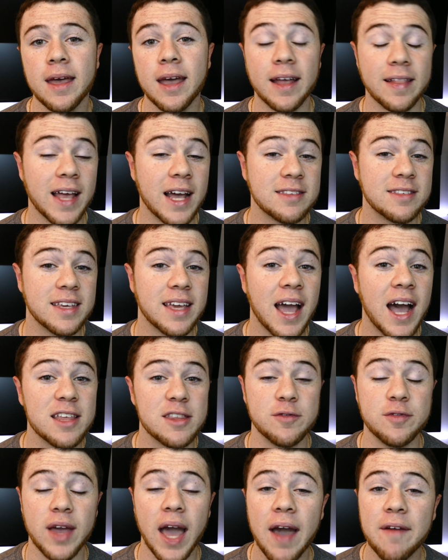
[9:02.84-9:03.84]
And lastly,
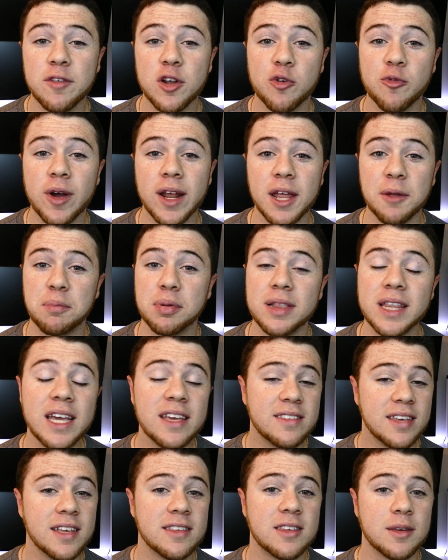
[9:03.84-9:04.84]
guys, if you haven't already,
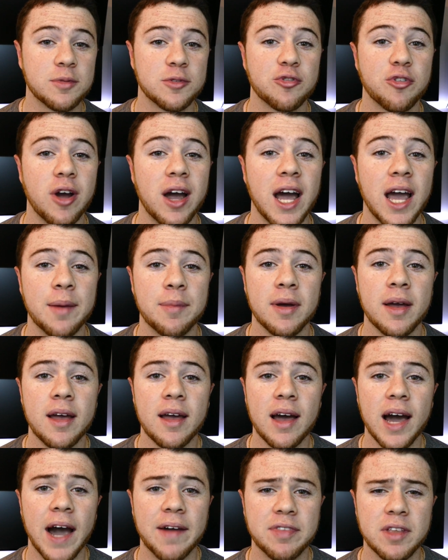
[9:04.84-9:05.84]
please hit subscribe.
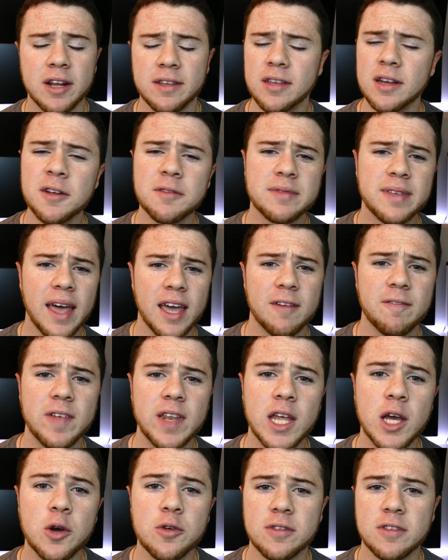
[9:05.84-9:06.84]
I've done a ton of tech
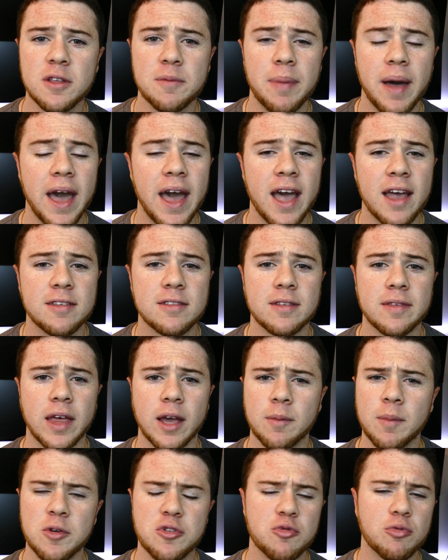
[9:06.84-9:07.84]
videos in the past,
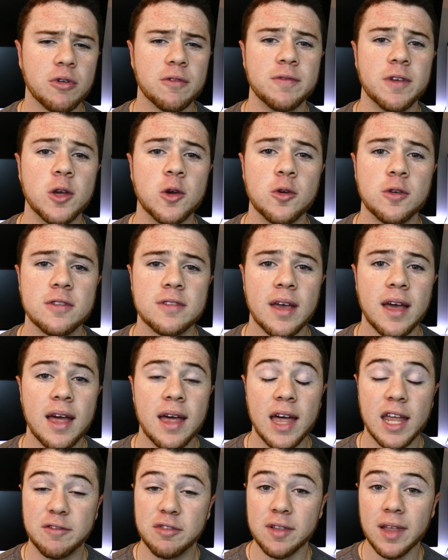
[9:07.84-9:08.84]
like a bunch of reviews.
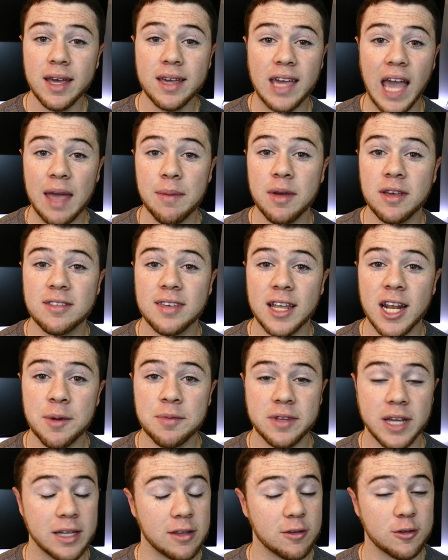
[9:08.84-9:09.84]
If you like gaming
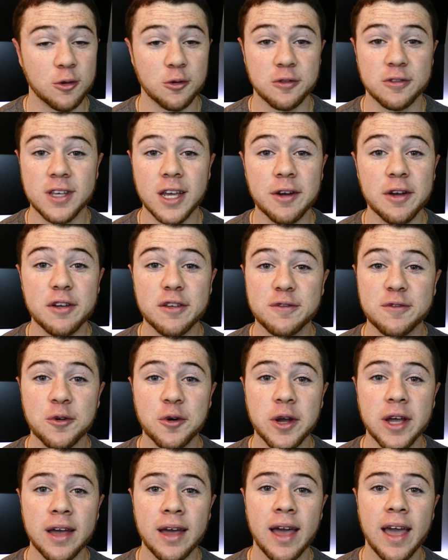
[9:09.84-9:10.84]
setups, I got this whole series
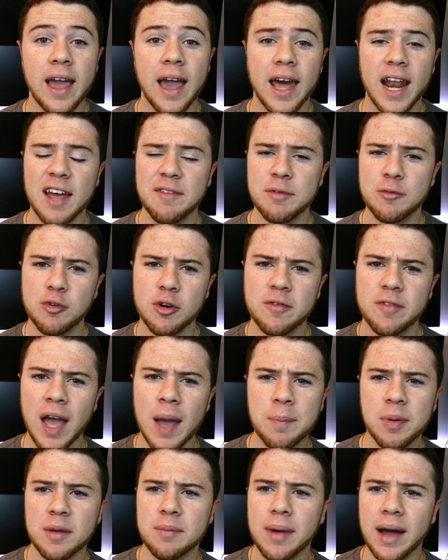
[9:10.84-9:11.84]
for you. And I've been
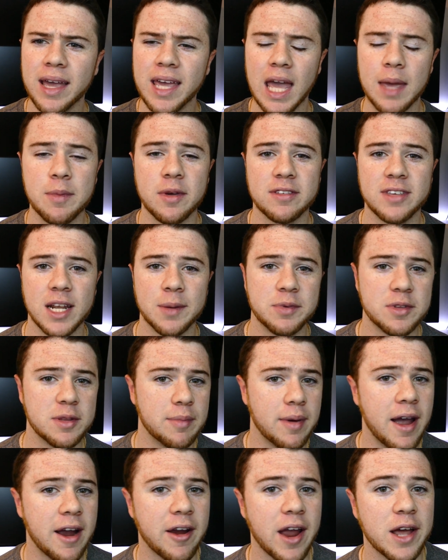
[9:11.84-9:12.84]
revamping my gaming setup in the
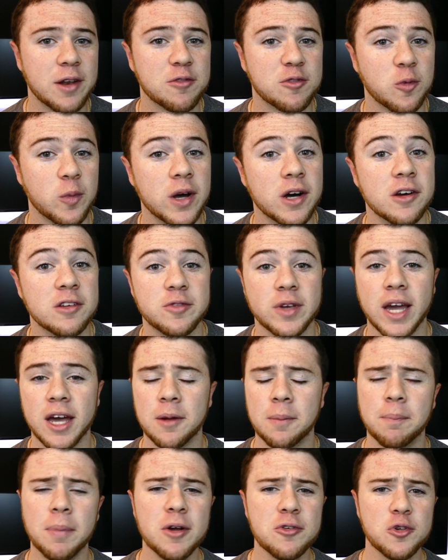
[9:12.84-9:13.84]
background as well. So I got
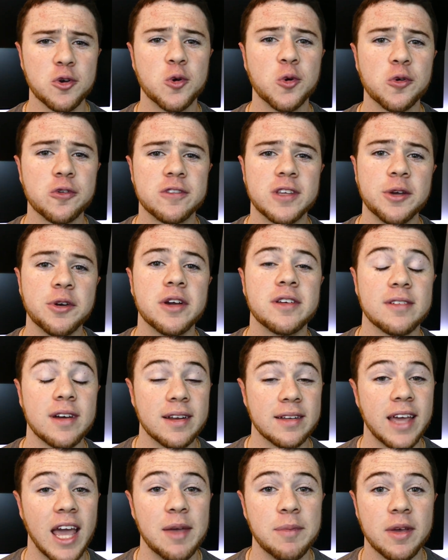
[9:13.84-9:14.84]
a bunch of cool series
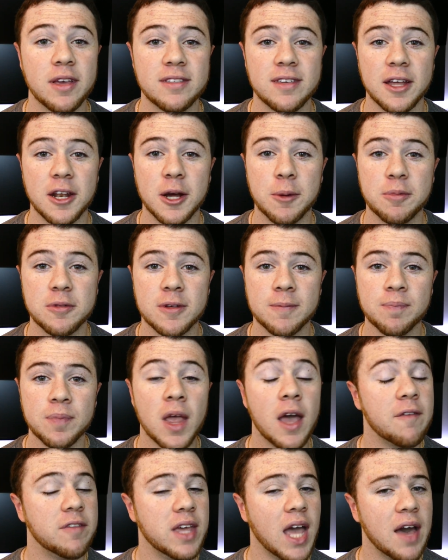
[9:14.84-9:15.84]
on gaming setups.
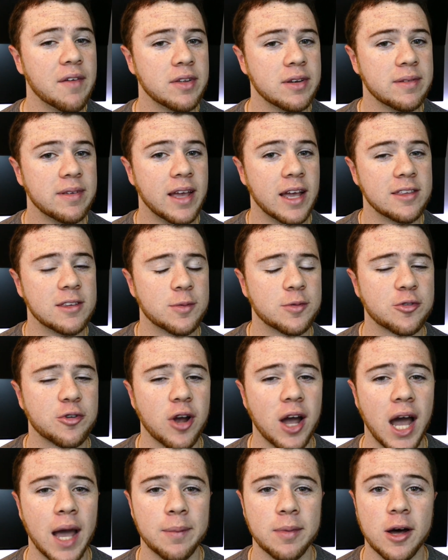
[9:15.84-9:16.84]
If you haven't, hit
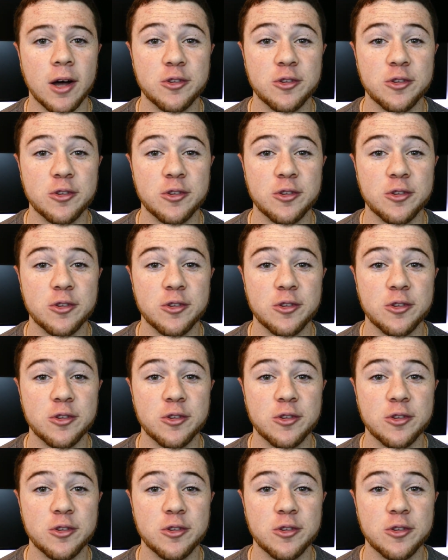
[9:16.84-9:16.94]
subscribe.